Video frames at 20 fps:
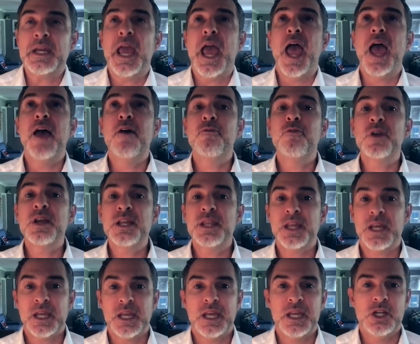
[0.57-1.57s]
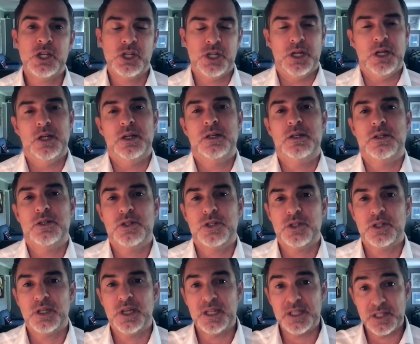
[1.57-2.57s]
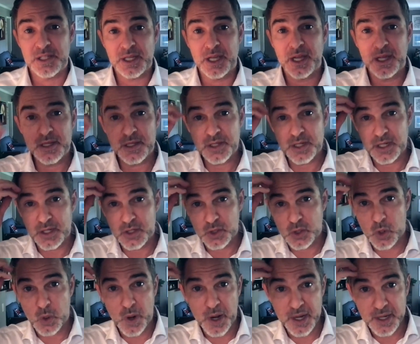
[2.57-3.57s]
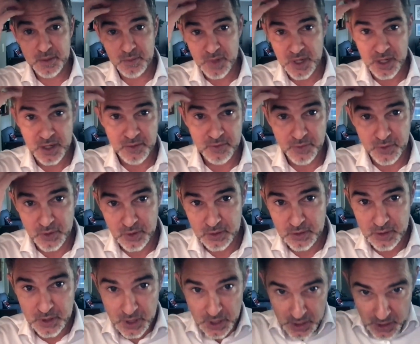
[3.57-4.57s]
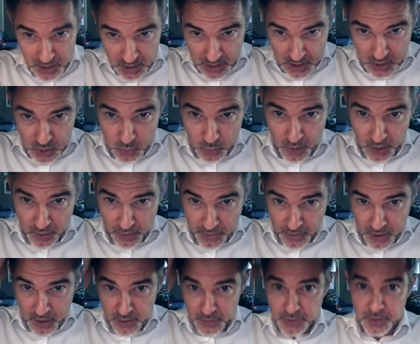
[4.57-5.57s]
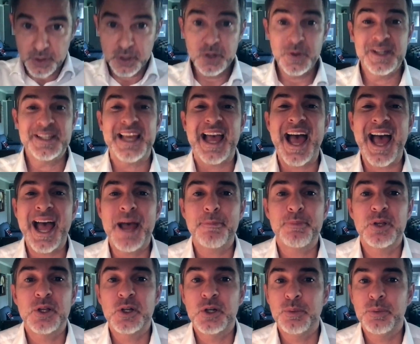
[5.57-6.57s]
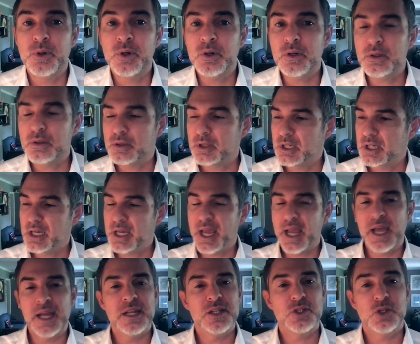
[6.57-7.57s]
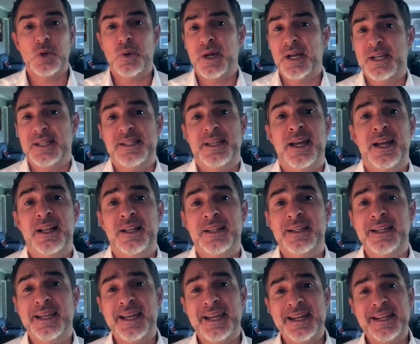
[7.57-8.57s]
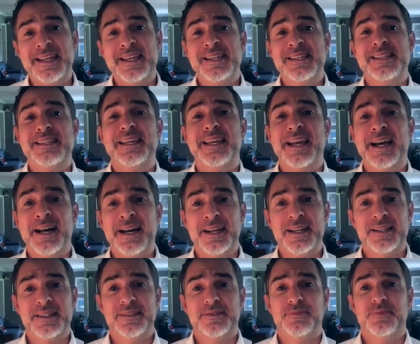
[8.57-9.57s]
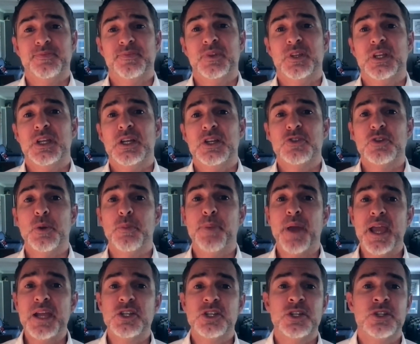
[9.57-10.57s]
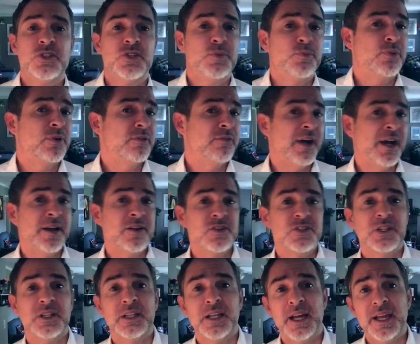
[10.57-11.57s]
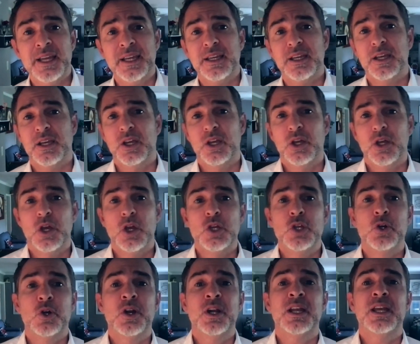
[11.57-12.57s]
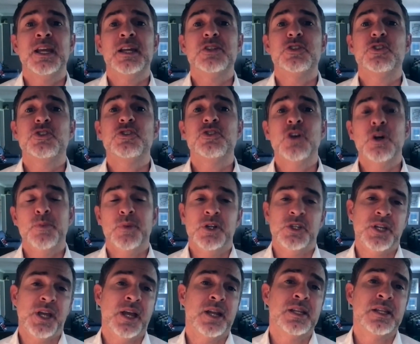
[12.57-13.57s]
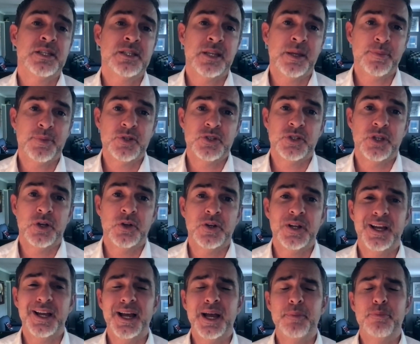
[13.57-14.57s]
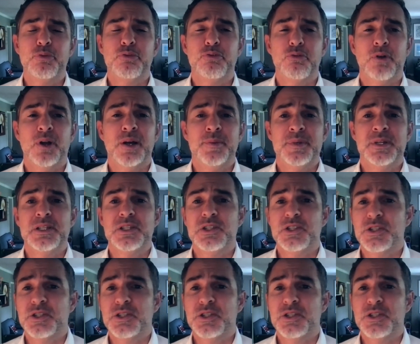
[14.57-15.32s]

everything he shares and says is quite meaningful. It's well thought through, it's applicable, and it's quite a talent, and he's got it. So patients and providers alike, you're going to get so much out of this episode, I promise.